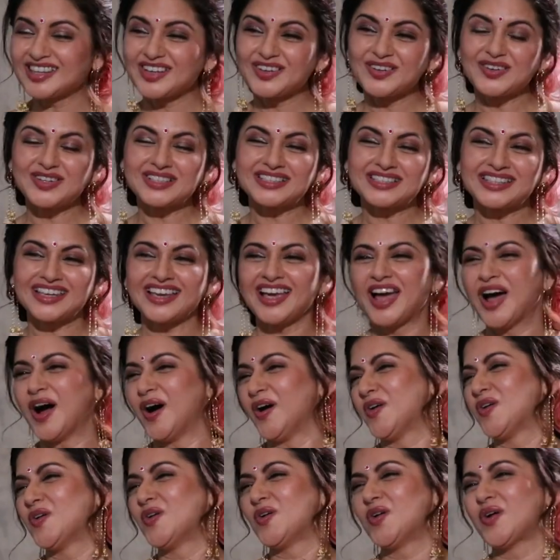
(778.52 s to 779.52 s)
And then you'll say,
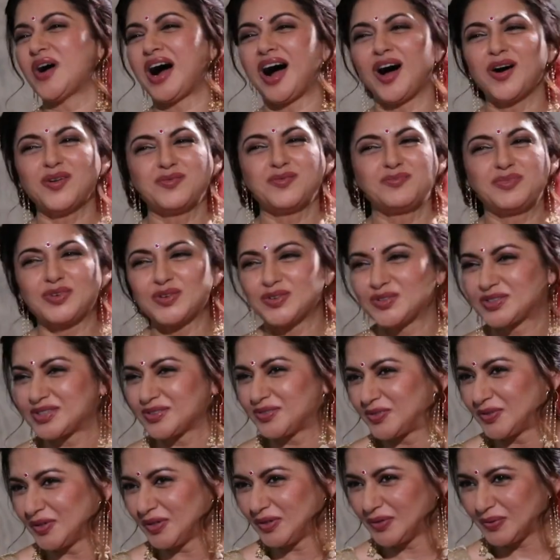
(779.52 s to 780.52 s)
how
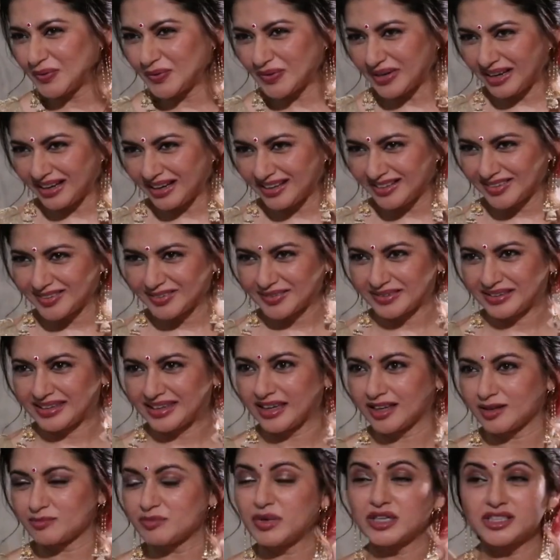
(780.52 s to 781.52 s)
beautiful you are
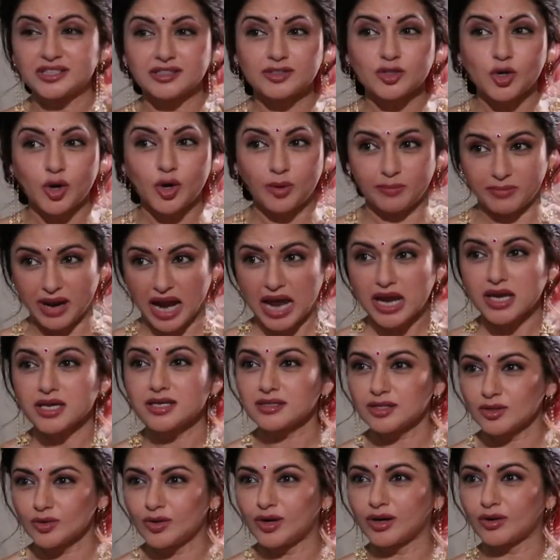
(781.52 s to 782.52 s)
looking. But in your
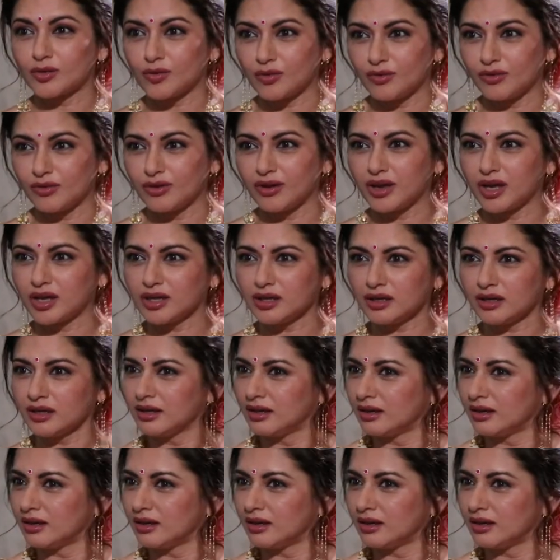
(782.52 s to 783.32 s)
mind, you are going